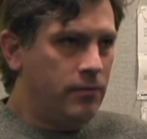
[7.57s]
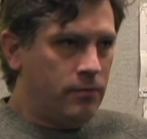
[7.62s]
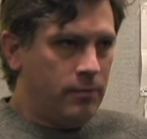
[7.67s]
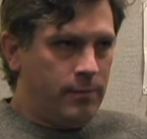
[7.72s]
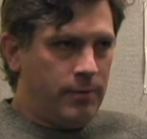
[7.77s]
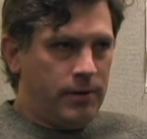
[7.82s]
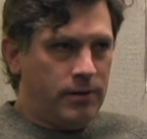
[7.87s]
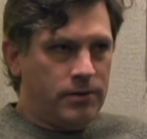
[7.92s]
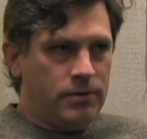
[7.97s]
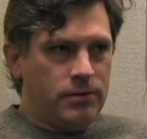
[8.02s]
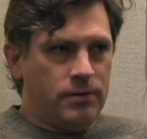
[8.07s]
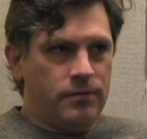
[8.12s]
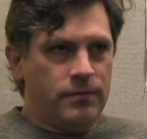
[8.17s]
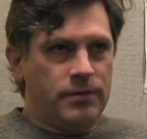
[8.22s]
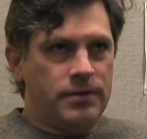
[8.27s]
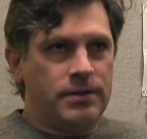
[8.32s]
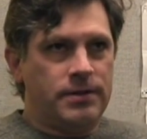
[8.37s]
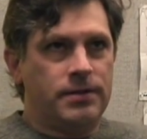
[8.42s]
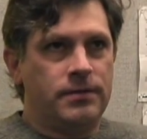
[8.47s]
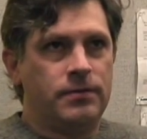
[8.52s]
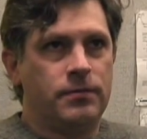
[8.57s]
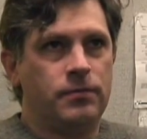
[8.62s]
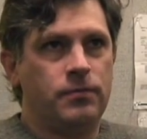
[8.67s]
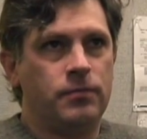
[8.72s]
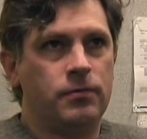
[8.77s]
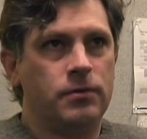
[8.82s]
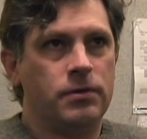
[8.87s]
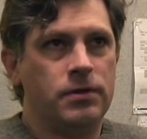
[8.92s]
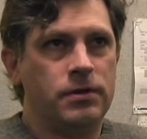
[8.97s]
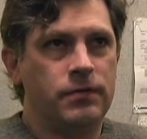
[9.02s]
Repair Service
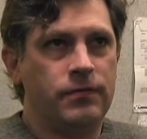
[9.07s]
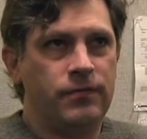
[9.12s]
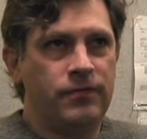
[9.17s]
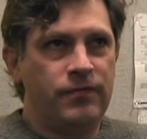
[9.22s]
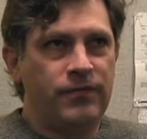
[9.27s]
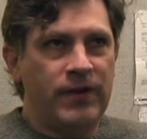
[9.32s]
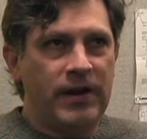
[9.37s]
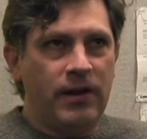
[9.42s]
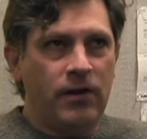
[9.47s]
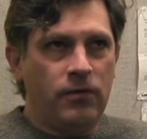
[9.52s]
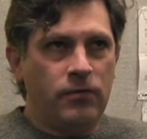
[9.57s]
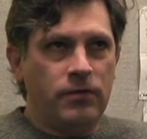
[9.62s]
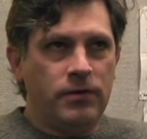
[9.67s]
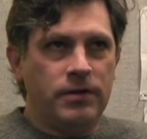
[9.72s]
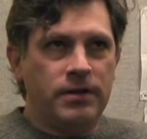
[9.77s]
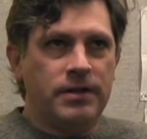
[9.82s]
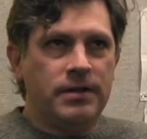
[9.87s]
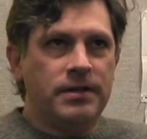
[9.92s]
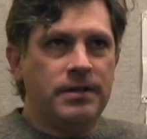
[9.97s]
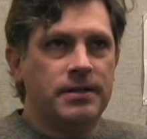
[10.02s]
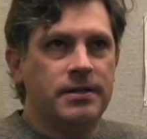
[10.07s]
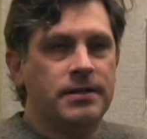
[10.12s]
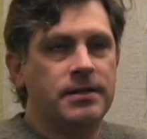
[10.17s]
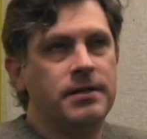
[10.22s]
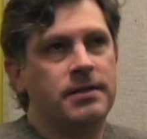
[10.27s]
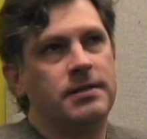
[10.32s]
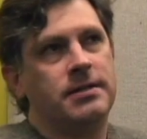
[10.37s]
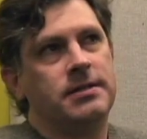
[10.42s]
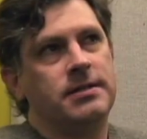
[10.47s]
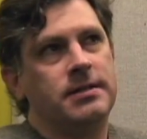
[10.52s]
was founded
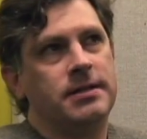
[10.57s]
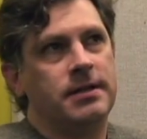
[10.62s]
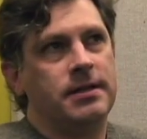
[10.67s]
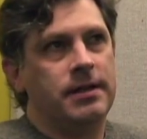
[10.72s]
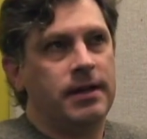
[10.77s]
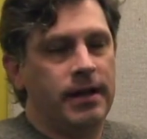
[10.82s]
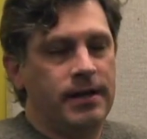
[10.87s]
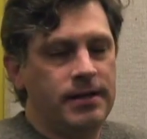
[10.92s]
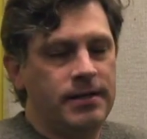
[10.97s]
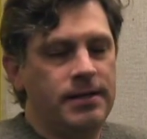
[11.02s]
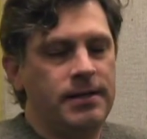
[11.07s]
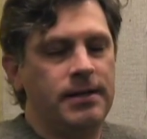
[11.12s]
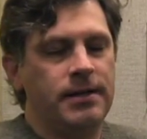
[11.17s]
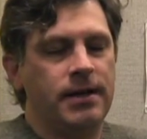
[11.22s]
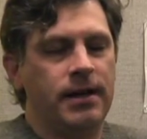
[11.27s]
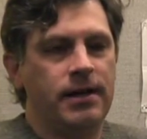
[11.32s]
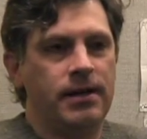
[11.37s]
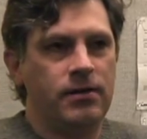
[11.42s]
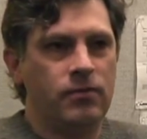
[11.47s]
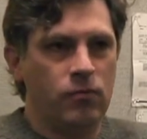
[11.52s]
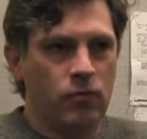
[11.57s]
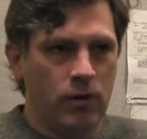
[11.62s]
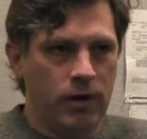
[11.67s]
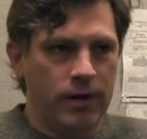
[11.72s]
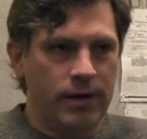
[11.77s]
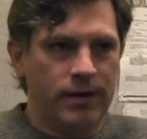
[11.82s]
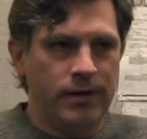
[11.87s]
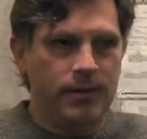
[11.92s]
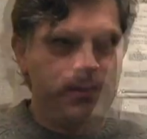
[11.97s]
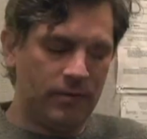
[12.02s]
in
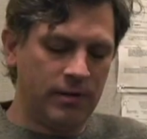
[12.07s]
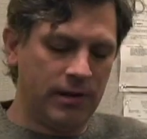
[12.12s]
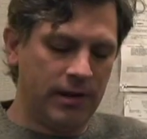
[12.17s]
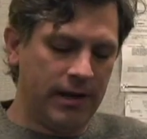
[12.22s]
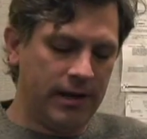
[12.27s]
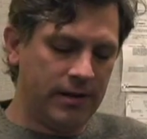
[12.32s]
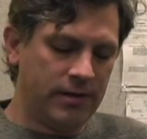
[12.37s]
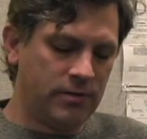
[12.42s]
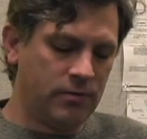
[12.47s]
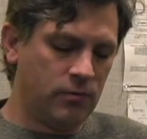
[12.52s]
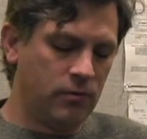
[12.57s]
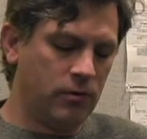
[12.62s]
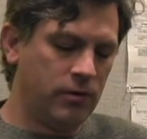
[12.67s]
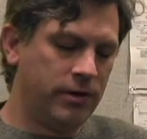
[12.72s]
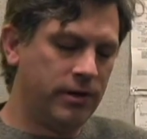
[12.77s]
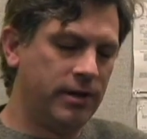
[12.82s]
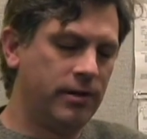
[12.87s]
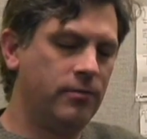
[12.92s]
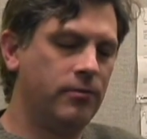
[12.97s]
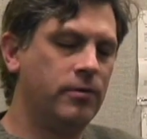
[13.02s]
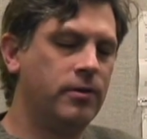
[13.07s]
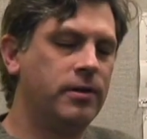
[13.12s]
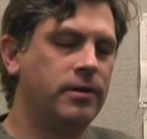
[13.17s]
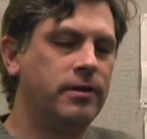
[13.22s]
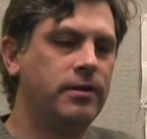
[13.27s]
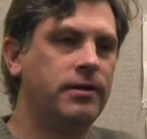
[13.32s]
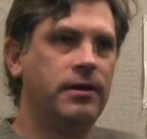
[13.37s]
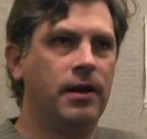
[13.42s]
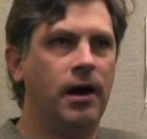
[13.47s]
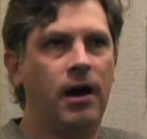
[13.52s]
1991. We liked working
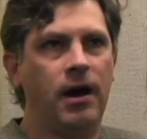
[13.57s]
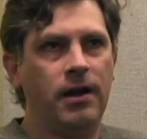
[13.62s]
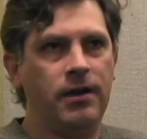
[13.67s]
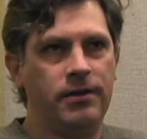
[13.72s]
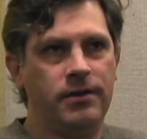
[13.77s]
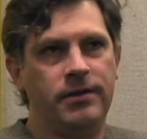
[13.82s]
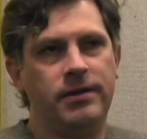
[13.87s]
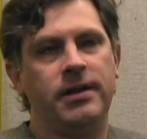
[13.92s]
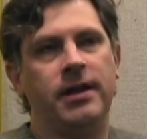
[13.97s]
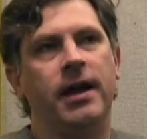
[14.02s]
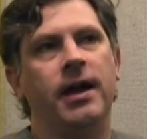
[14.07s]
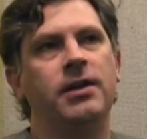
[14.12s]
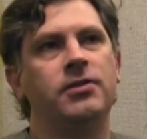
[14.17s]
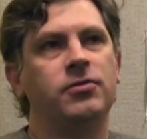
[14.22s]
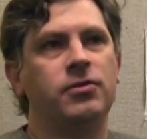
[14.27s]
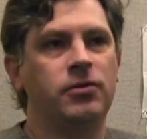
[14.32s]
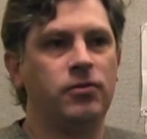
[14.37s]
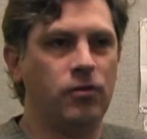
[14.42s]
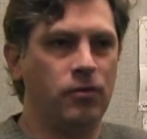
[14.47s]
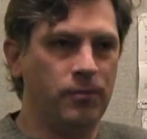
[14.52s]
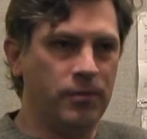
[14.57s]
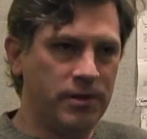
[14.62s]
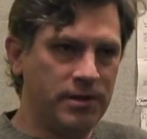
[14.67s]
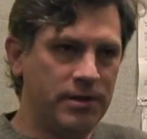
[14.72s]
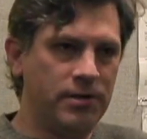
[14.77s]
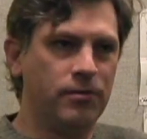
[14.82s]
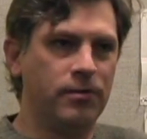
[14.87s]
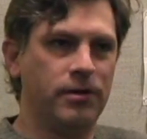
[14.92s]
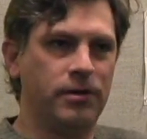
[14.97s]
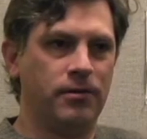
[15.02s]
with non-theatrical
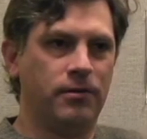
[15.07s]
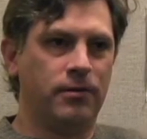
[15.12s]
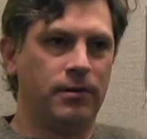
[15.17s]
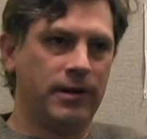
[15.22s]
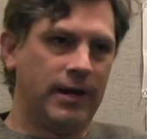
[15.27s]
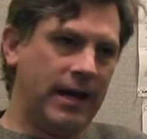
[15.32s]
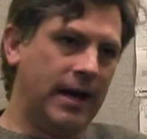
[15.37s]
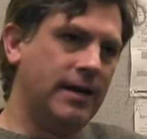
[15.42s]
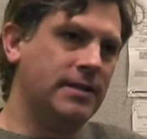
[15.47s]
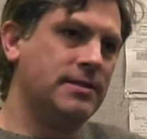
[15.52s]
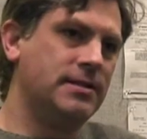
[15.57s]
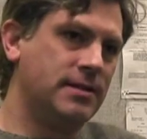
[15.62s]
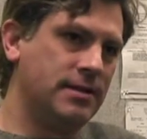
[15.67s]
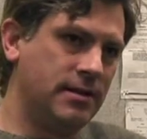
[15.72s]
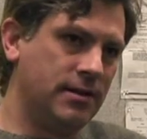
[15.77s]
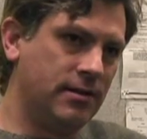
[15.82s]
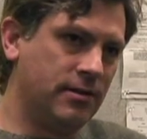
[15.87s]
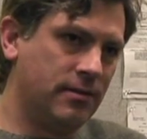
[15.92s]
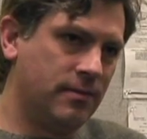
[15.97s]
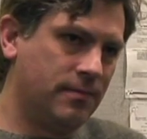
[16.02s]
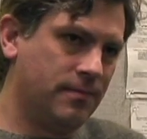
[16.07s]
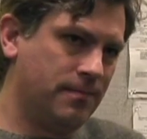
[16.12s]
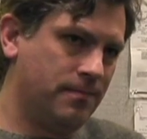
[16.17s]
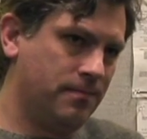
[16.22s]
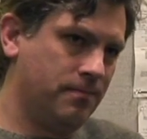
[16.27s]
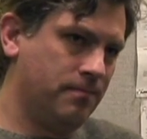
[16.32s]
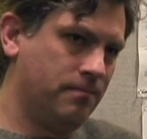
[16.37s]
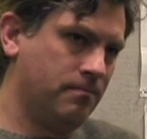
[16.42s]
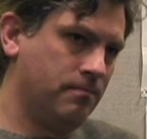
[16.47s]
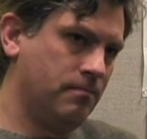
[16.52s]
material as theater.
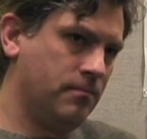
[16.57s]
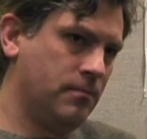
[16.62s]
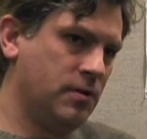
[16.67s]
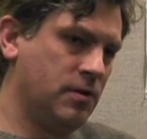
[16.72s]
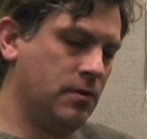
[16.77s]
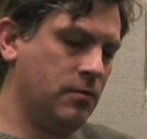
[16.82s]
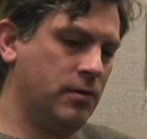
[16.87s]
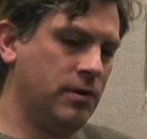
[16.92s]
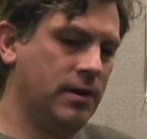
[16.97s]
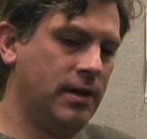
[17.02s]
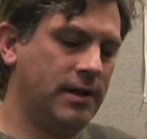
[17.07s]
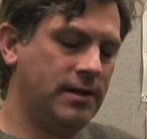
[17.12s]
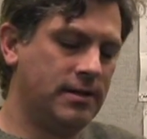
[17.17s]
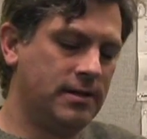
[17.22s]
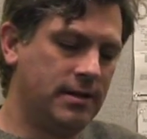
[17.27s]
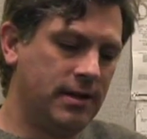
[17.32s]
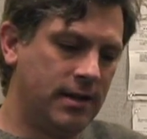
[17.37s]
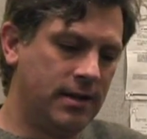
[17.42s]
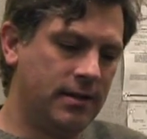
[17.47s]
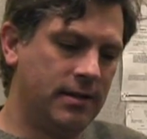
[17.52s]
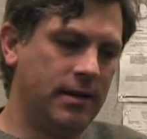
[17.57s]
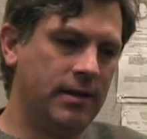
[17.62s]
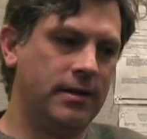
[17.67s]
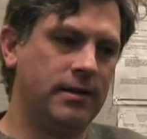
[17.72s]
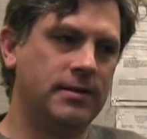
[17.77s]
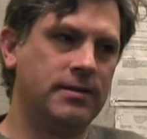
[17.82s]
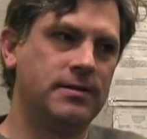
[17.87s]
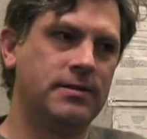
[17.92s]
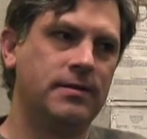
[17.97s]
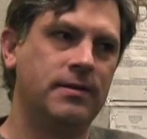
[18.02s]
So we like to take
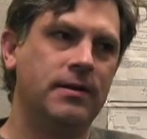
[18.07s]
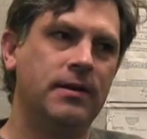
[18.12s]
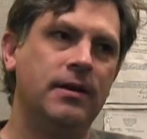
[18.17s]
things